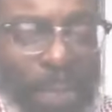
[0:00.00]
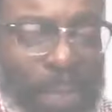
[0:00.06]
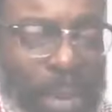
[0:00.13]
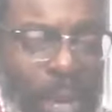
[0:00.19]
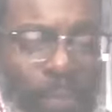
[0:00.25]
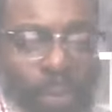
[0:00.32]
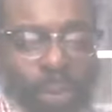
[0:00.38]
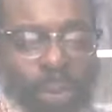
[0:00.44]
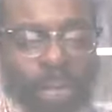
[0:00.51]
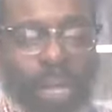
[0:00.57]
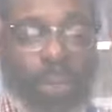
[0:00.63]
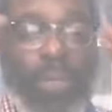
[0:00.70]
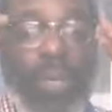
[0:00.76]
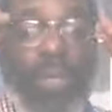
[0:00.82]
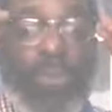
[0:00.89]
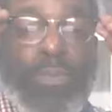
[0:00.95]
me help you with that
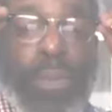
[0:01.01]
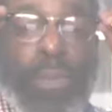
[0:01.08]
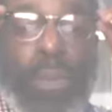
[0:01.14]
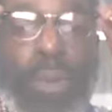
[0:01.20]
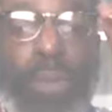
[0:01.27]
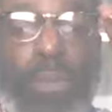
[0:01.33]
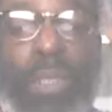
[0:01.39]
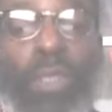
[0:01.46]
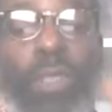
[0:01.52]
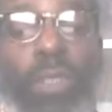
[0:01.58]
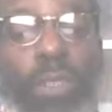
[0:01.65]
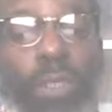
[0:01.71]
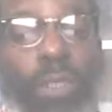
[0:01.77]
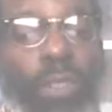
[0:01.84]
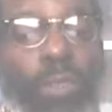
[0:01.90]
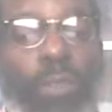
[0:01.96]
piece, my brother, my
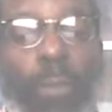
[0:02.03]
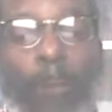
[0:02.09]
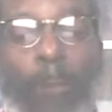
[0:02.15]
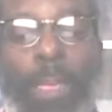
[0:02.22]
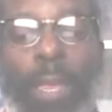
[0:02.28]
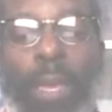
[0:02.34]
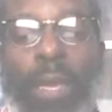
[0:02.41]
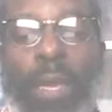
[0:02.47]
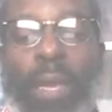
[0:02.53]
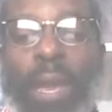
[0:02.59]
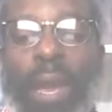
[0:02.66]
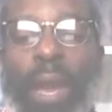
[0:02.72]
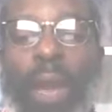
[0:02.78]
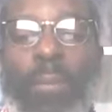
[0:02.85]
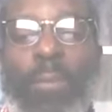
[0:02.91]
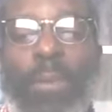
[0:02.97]
sister.
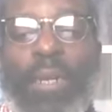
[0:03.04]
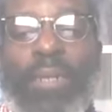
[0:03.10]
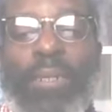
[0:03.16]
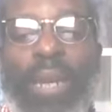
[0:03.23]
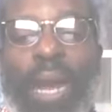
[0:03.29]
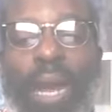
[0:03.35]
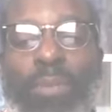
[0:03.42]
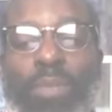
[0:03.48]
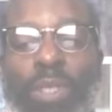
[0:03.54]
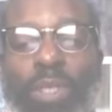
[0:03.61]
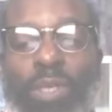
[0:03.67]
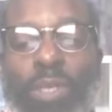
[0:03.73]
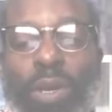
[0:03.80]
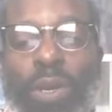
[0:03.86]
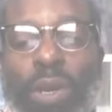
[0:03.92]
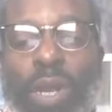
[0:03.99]
How many times in
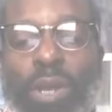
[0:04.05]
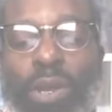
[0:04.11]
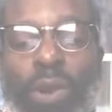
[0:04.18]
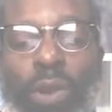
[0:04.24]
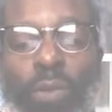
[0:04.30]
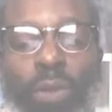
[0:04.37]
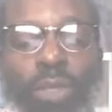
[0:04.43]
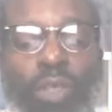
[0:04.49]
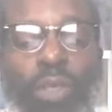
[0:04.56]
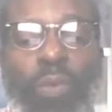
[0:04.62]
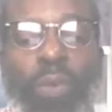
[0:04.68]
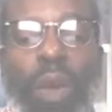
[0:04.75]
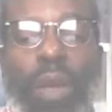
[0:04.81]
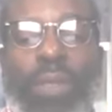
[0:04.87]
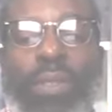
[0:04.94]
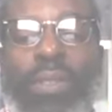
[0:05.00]
your in your Christian
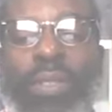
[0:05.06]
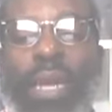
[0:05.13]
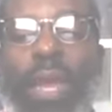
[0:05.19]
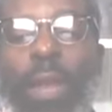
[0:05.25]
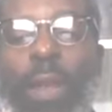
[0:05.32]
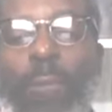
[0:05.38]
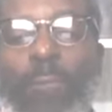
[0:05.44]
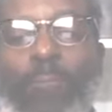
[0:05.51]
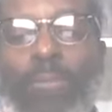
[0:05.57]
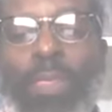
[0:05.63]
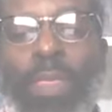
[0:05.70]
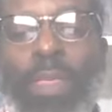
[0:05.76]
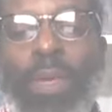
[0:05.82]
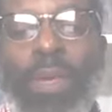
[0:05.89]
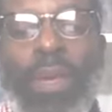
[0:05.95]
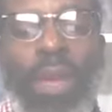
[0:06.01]
walk today
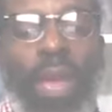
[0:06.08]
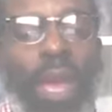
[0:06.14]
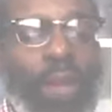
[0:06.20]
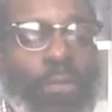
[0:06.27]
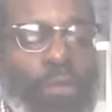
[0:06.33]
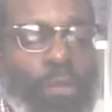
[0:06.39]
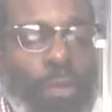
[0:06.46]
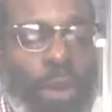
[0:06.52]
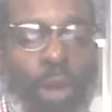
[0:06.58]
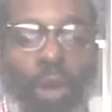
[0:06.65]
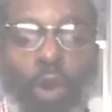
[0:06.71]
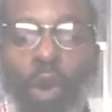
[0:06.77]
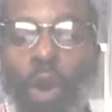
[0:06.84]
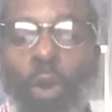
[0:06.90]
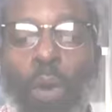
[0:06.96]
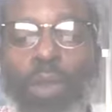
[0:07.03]
have you been
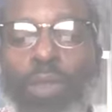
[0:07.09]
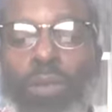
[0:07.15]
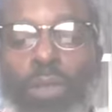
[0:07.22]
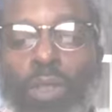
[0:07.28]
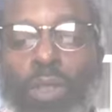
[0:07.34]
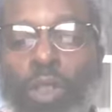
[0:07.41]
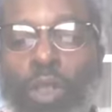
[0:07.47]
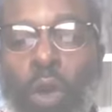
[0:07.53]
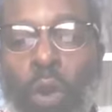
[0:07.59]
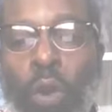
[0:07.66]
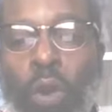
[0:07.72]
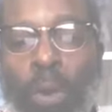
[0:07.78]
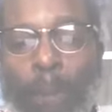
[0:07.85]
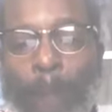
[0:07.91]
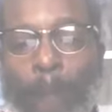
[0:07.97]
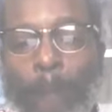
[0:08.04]
going through a storm,
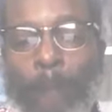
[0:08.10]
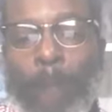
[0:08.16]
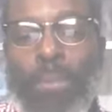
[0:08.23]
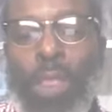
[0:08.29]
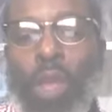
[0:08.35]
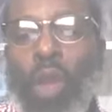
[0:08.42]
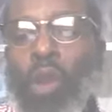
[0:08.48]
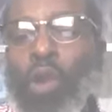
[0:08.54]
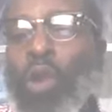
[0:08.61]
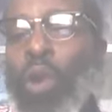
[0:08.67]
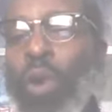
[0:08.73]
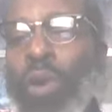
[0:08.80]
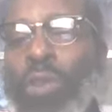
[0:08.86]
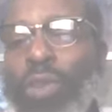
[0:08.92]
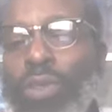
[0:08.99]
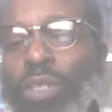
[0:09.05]

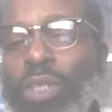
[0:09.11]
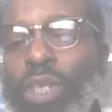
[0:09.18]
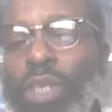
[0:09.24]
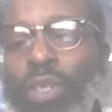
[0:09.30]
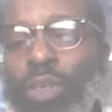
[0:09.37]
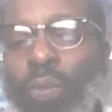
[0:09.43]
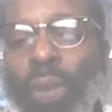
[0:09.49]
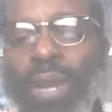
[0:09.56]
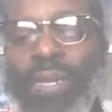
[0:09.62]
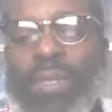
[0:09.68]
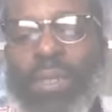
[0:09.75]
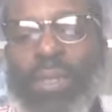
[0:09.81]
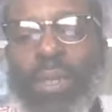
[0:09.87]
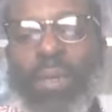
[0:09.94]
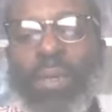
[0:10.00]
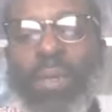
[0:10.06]
going through a
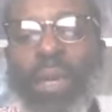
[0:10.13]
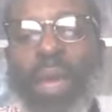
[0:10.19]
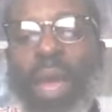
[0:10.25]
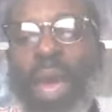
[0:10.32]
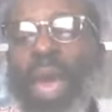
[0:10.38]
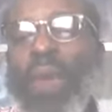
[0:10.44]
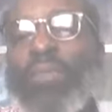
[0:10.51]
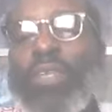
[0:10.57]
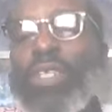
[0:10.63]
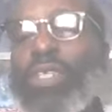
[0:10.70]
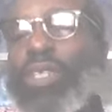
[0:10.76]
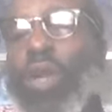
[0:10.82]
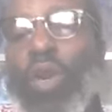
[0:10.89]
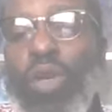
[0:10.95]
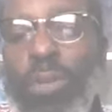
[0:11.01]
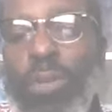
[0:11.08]
situation, having a
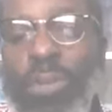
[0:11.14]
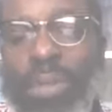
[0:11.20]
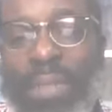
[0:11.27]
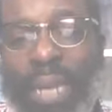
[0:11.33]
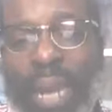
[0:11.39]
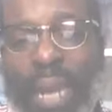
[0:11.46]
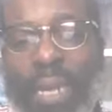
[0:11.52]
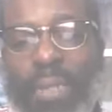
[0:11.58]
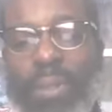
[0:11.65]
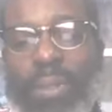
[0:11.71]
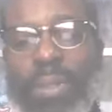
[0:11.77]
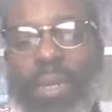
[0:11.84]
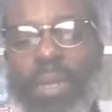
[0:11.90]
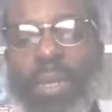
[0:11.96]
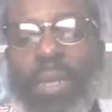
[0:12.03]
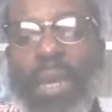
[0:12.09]
circumstance,
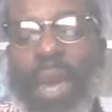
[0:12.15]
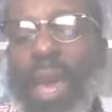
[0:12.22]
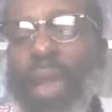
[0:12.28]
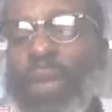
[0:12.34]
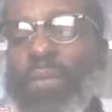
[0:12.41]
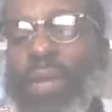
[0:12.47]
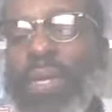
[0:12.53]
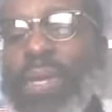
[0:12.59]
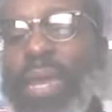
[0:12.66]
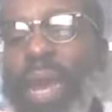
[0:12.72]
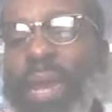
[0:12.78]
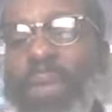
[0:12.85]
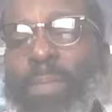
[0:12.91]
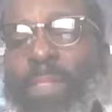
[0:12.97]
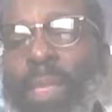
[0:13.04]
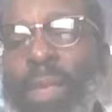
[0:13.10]
having
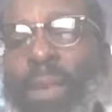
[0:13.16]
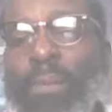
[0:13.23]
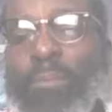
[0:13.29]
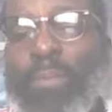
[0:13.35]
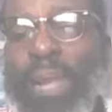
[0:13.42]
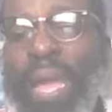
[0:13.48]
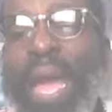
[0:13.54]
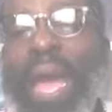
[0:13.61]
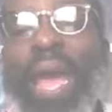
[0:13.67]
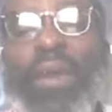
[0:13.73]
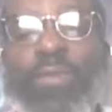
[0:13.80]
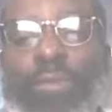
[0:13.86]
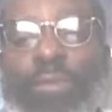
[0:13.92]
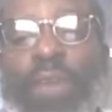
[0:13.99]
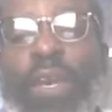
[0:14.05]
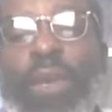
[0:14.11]
that blind
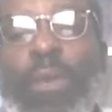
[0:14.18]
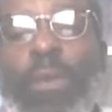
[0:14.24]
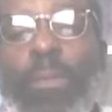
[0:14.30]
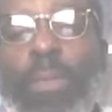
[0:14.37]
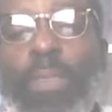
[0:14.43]
fear,